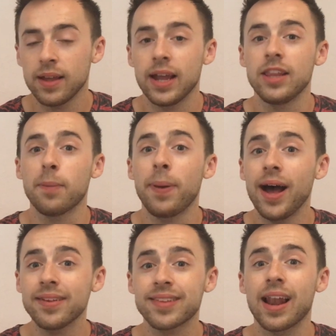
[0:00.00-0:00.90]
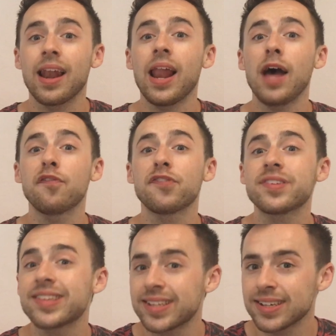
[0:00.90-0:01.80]
In the past,
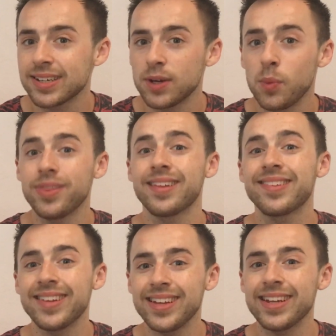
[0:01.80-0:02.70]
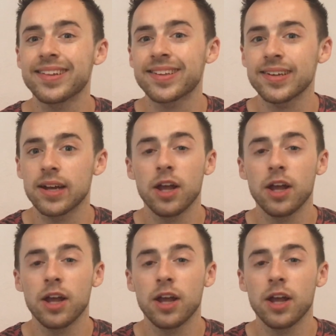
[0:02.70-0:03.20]
laughed with a T, T.